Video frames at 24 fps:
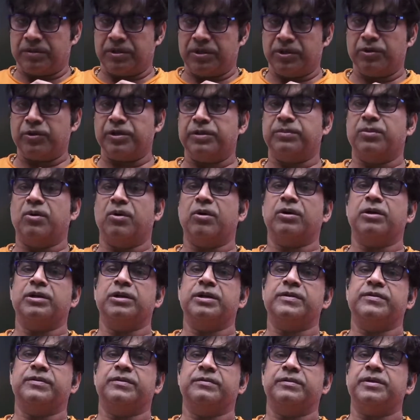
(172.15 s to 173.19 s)
Leong and Morgan
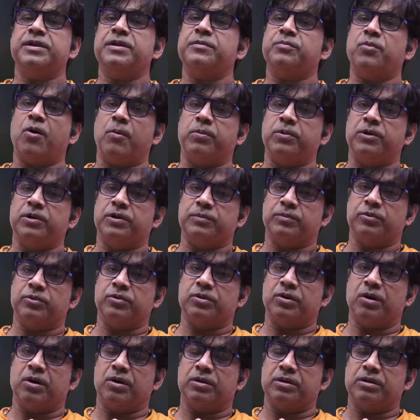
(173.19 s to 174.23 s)
is a very popular
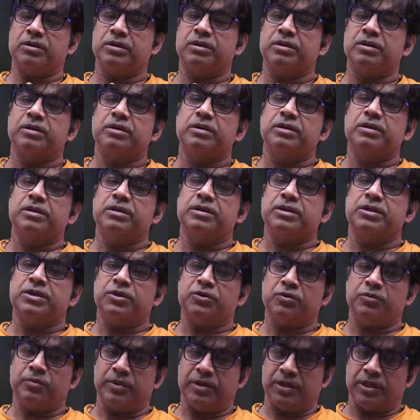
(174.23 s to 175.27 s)
book on
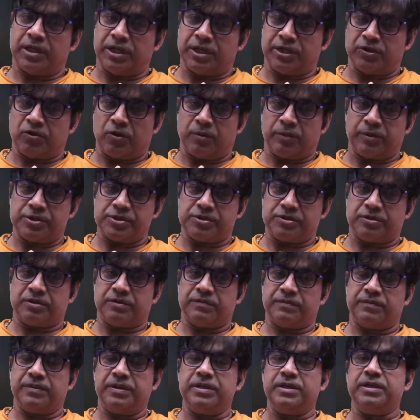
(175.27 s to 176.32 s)
human and economic
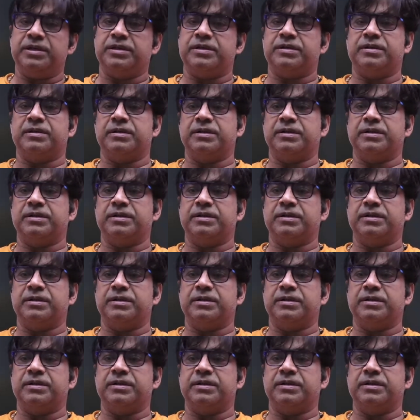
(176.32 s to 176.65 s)
geography.